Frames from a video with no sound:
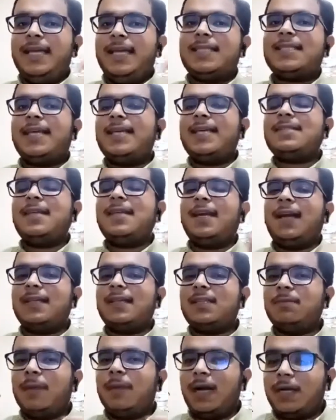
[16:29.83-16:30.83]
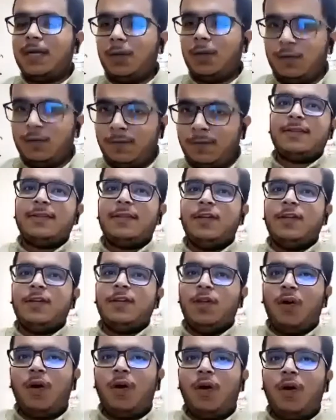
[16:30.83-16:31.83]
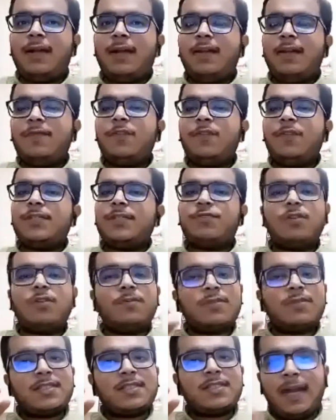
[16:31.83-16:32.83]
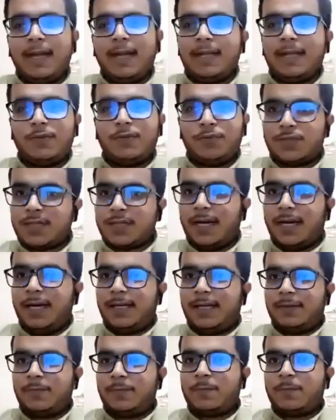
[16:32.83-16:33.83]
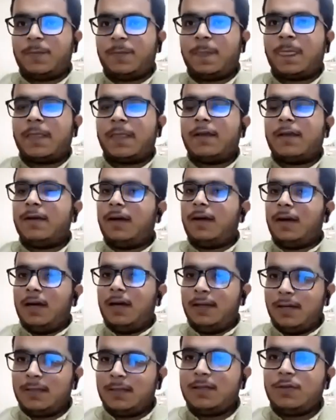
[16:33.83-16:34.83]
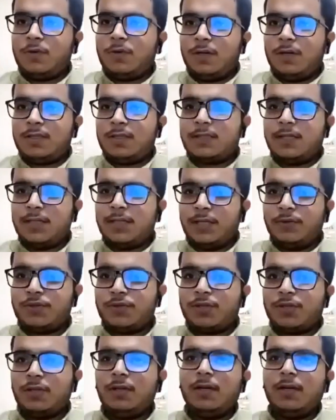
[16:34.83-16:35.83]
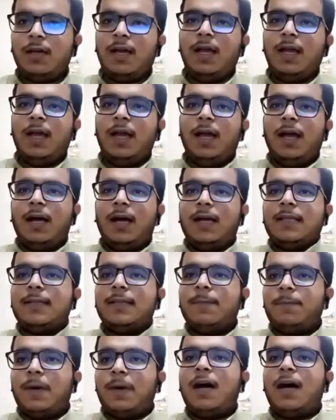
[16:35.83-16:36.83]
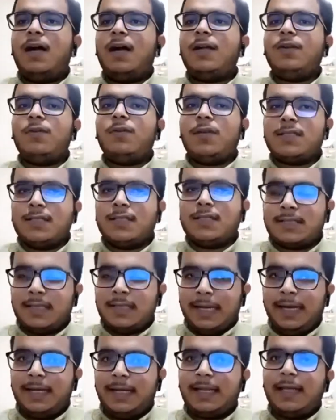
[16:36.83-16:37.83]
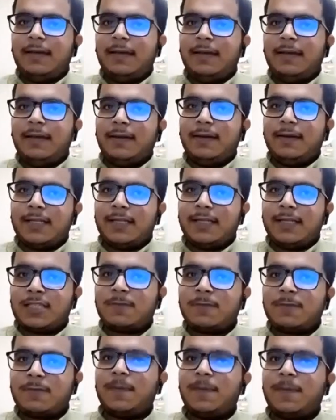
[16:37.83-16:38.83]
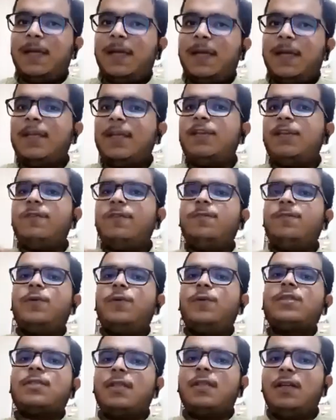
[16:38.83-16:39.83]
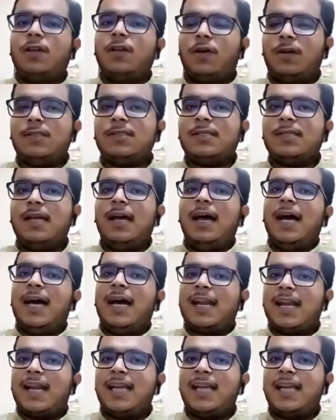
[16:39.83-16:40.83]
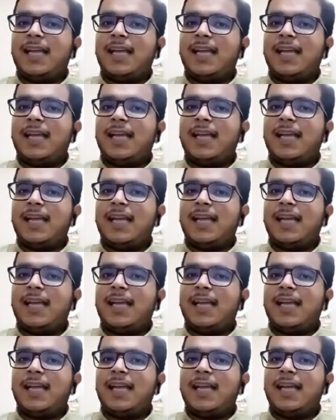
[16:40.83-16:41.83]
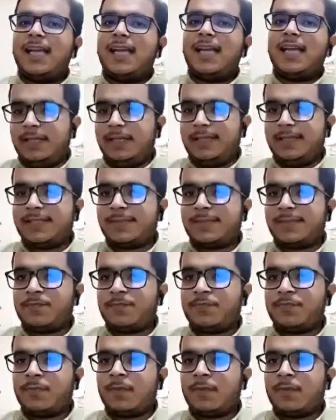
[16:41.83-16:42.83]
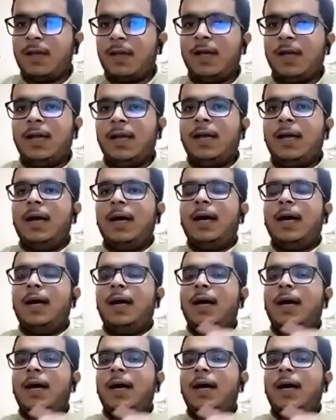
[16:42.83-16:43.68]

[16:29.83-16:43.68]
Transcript: He says that as a matter of fact, the law differs from state to state. Under the Constitution, the power to legislate in respect of personal laws rests with both Parliament and state assemblies.